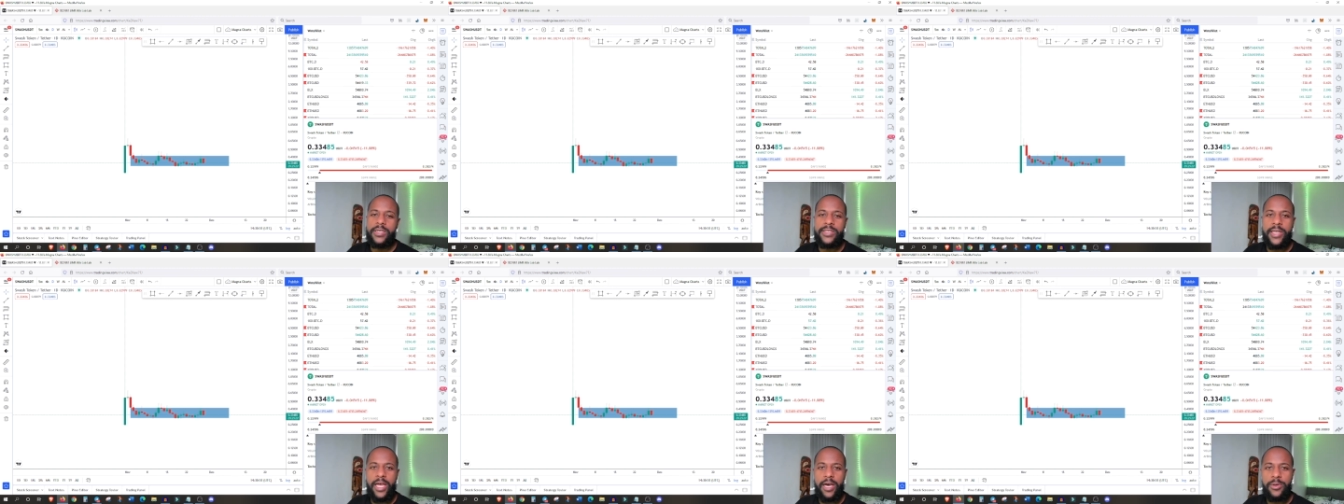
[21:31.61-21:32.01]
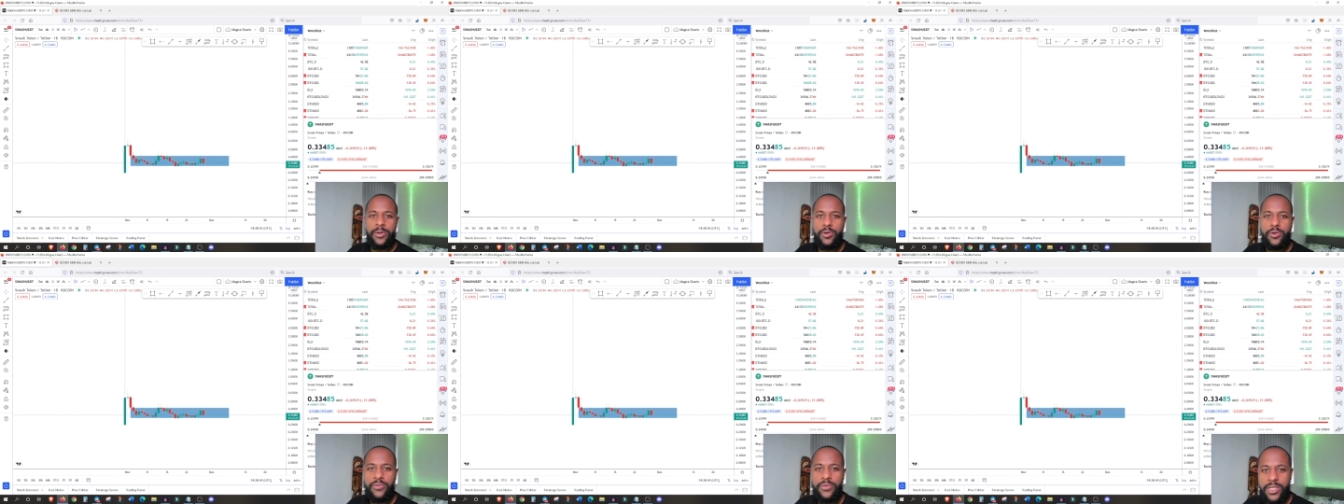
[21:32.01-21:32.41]
So that'll
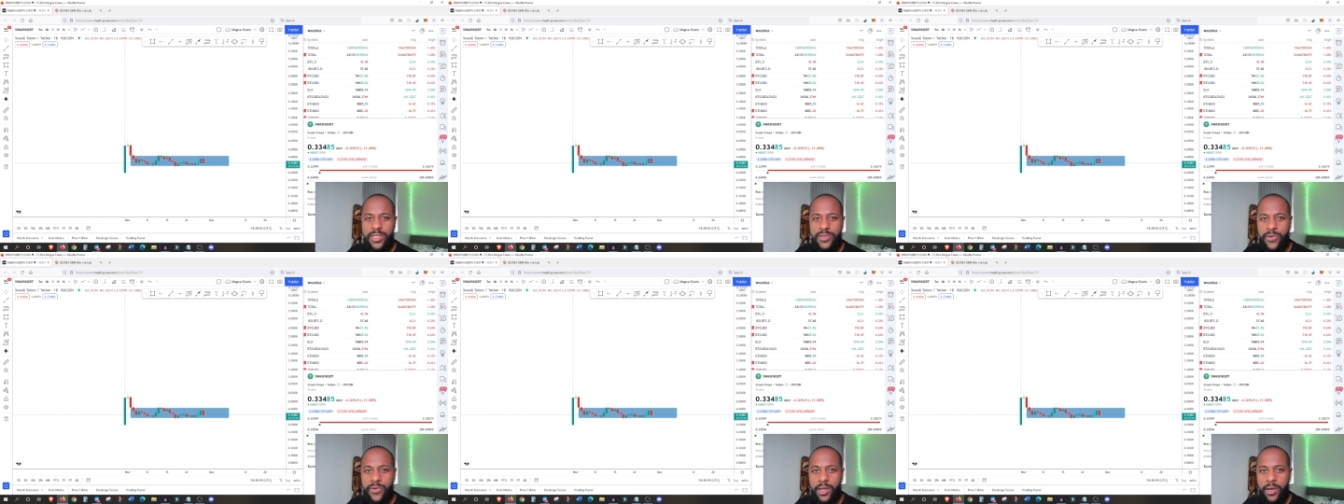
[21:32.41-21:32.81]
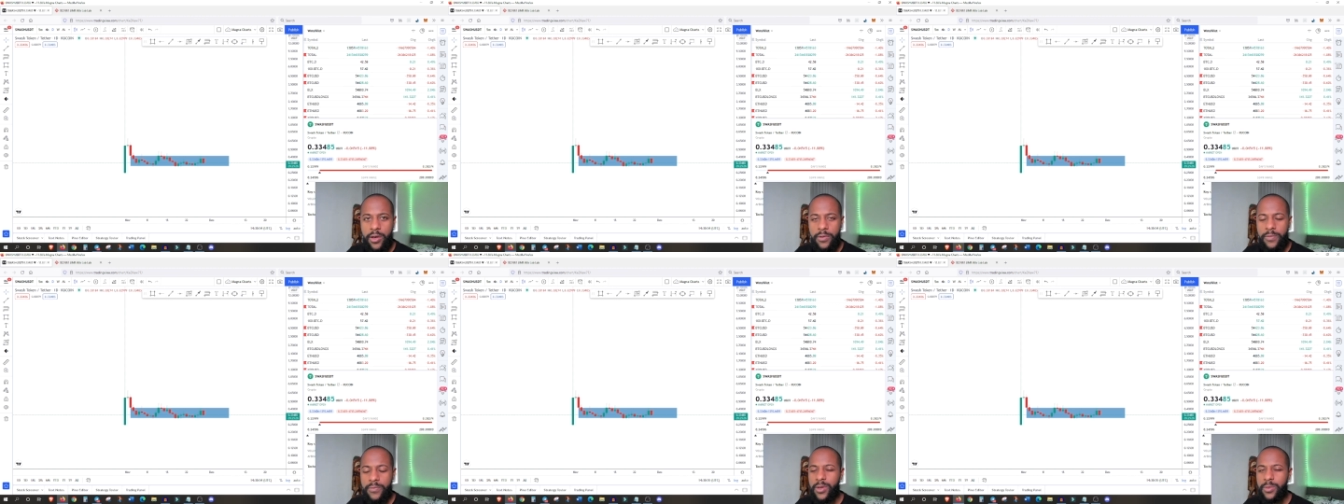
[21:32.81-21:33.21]
be all for this
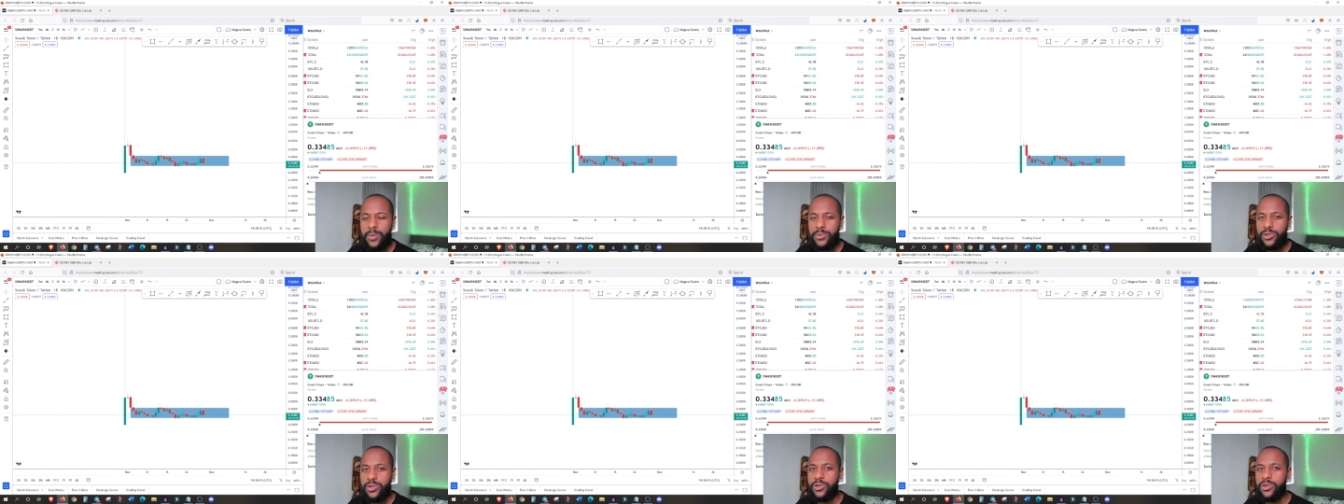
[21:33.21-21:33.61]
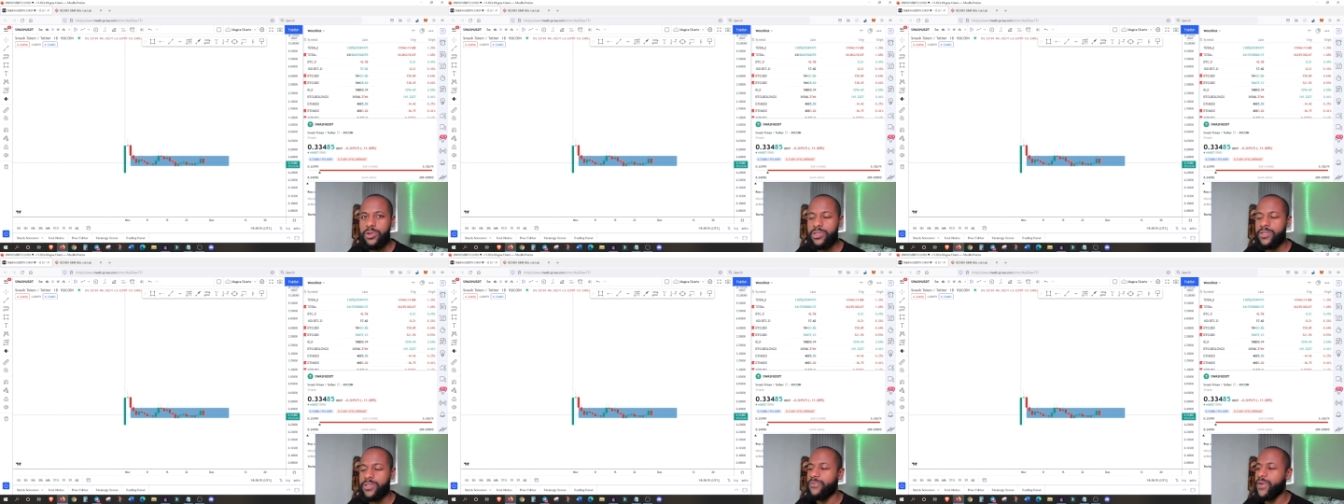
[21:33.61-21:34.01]
video. I'm sure you
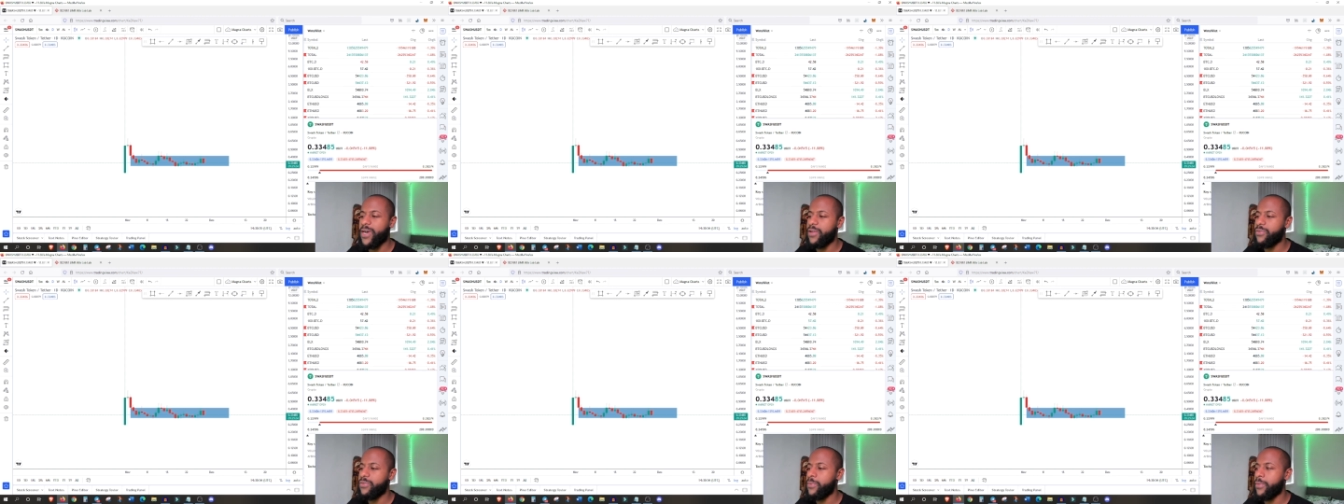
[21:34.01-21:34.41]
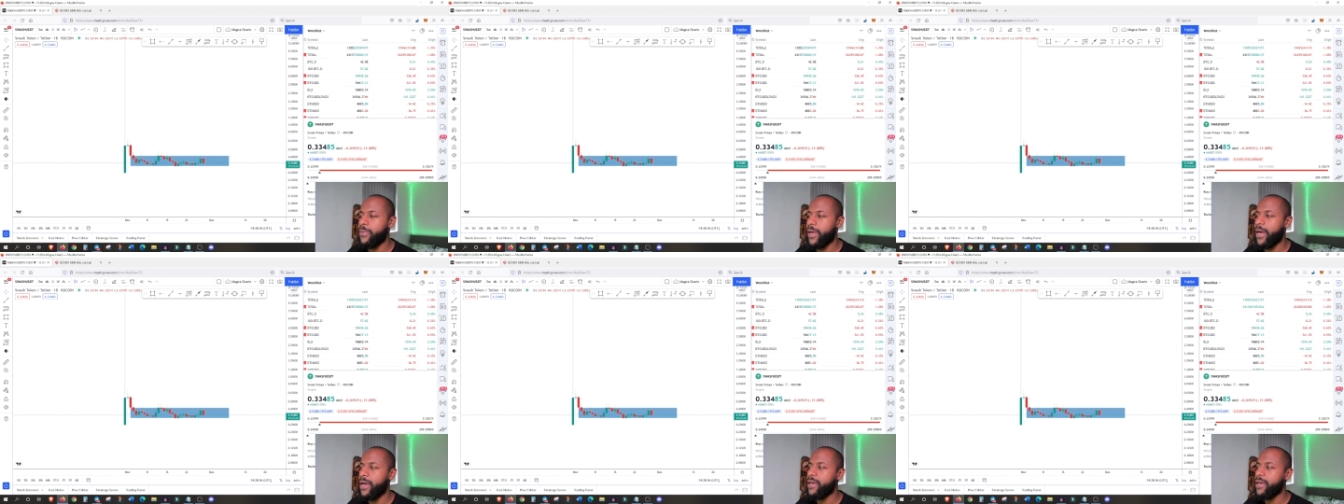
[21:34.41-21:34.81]
got some value from
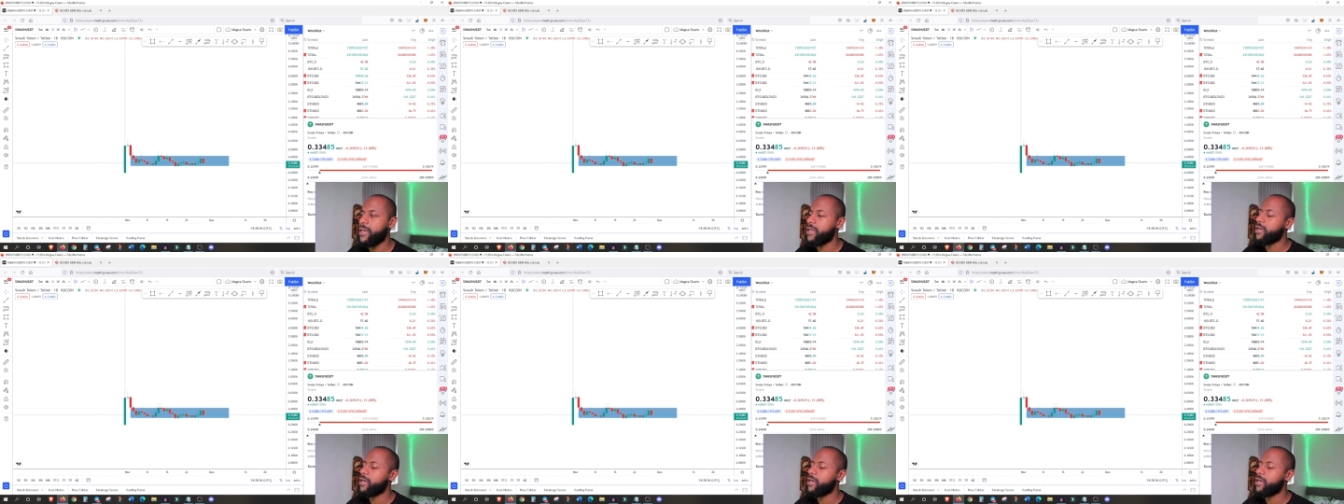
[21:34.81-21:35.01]
that.